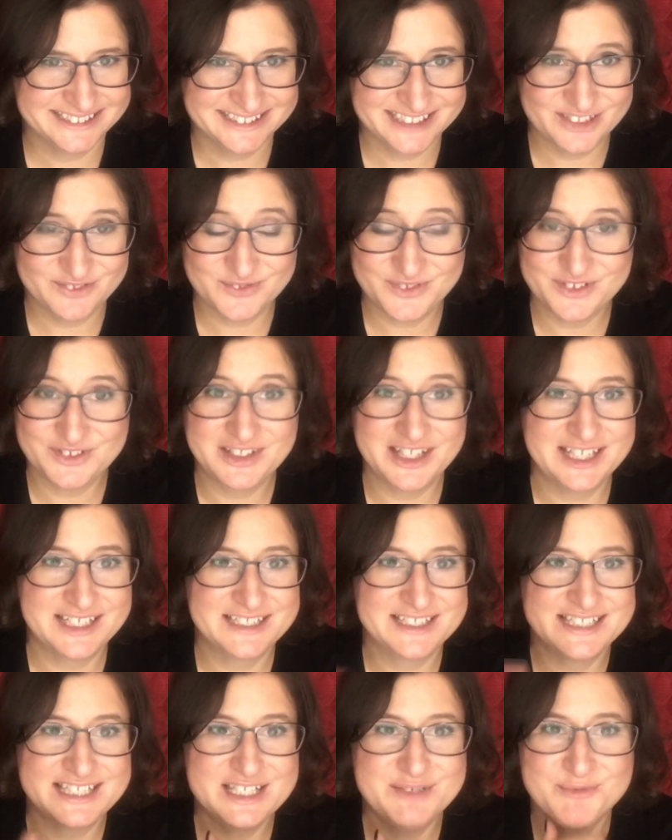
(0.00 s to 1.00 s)
If you'd like
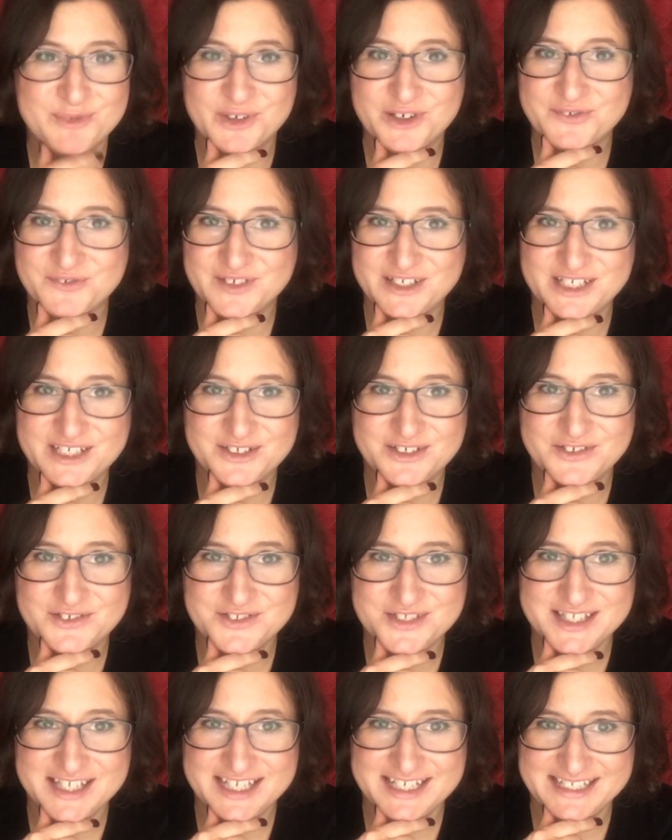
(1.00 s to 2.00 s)
to see more
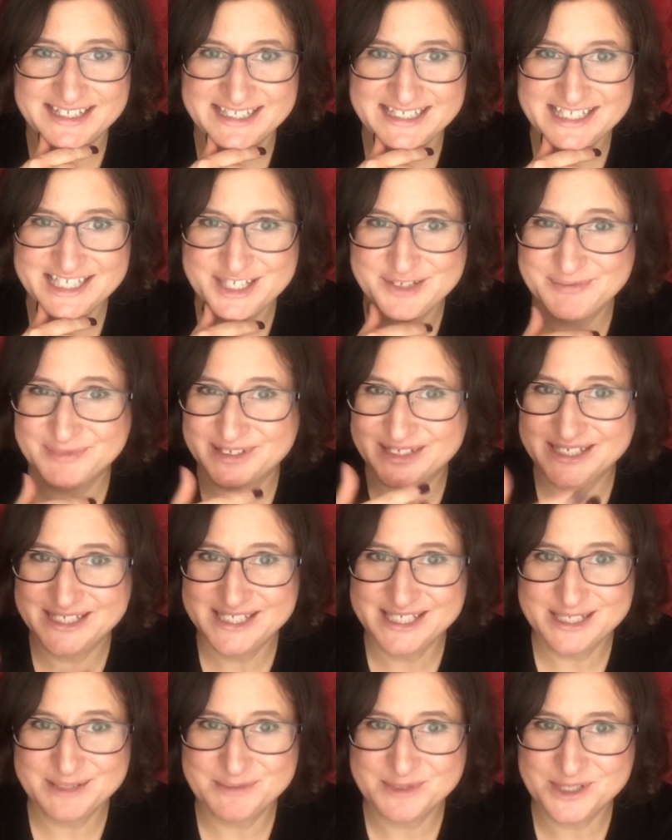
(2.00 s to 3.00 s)
videos like this,
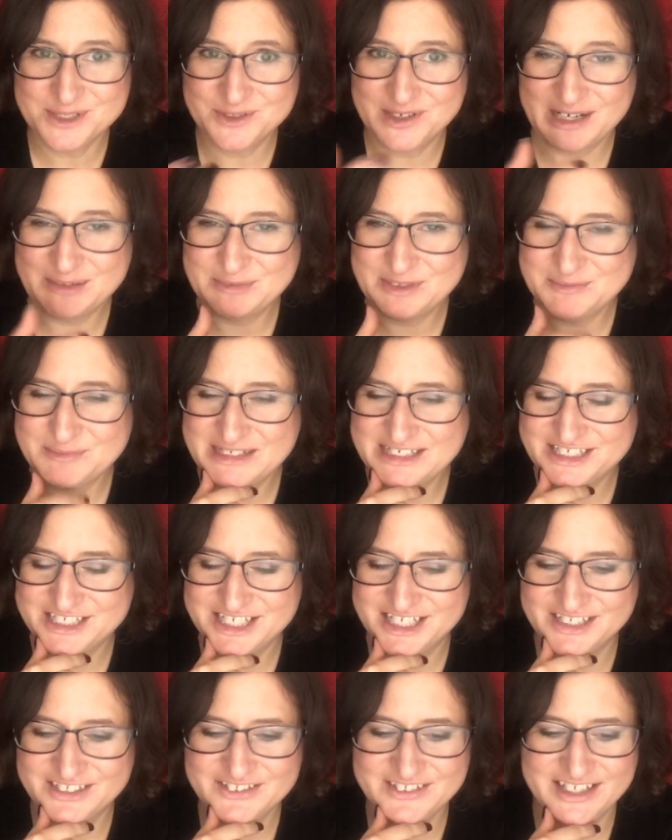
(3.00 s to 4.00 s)
please subscribe to my
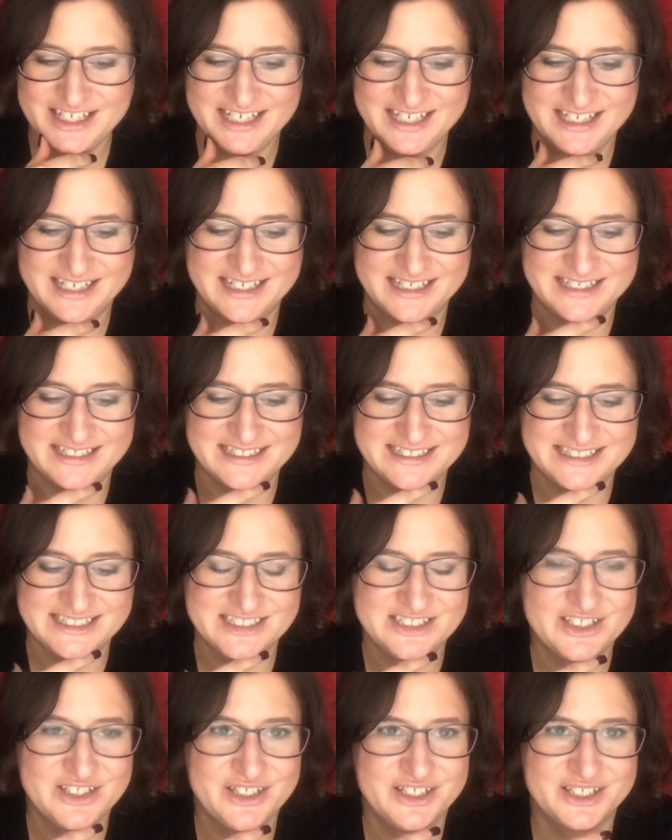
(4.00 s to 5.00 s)
channel and
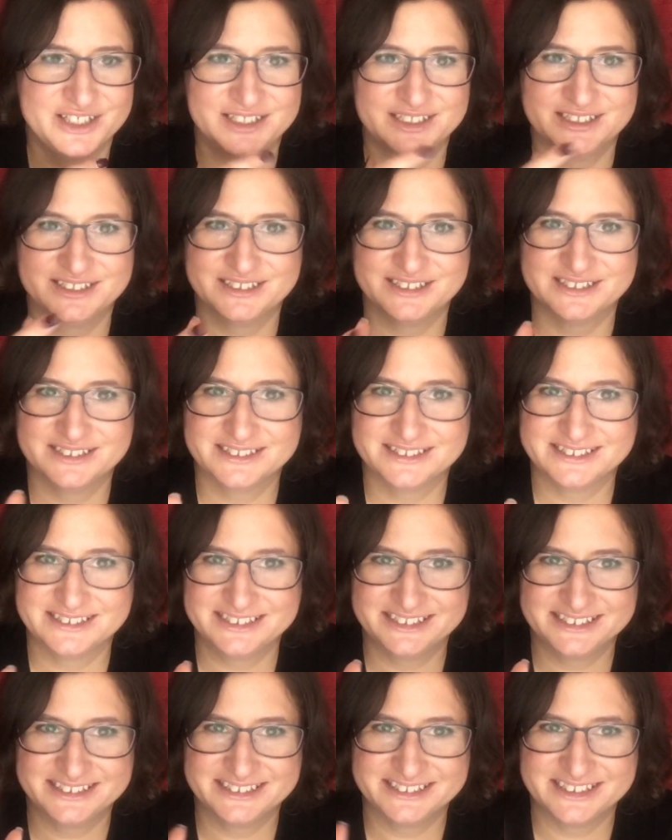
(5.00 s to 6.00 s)

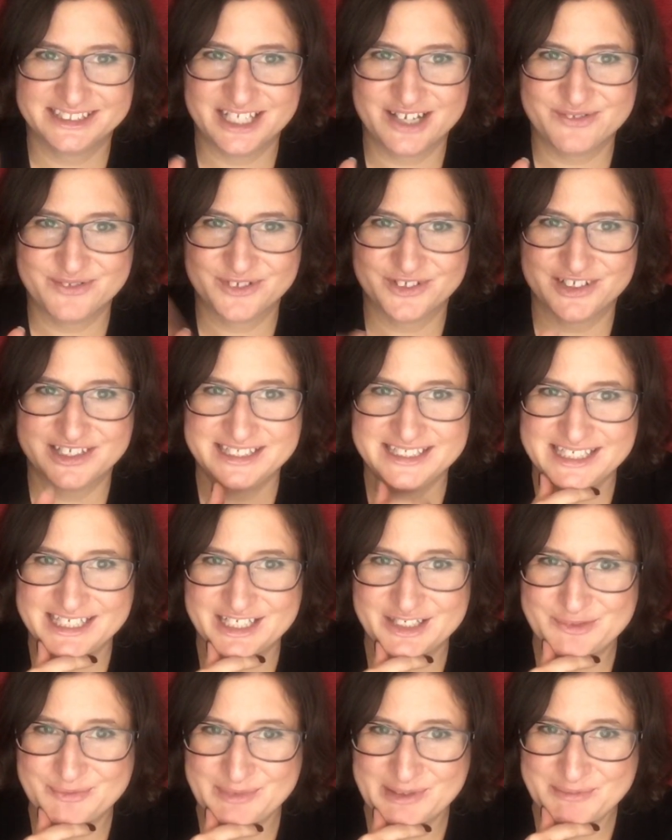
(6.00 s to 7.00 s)
have a great
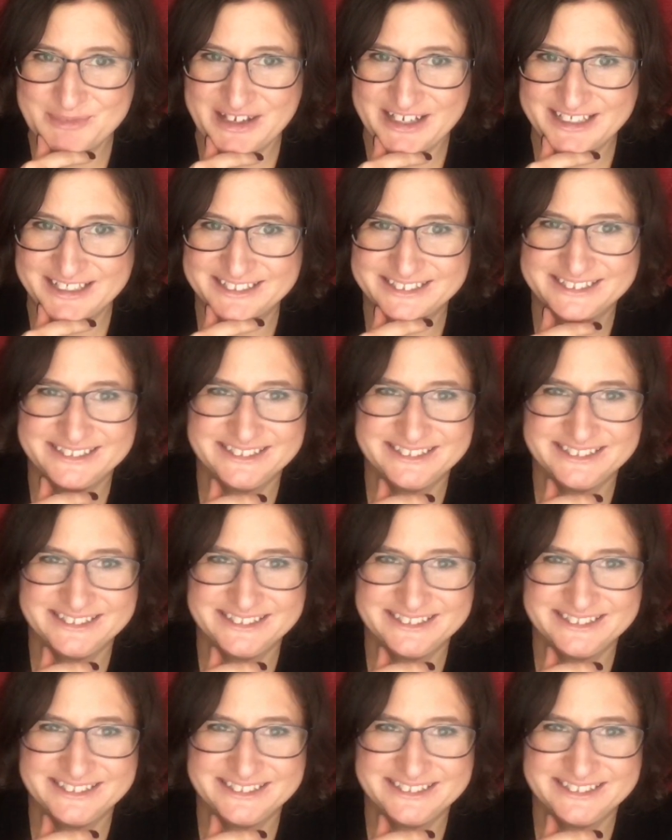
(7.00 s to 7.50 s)
day. Bye-bye.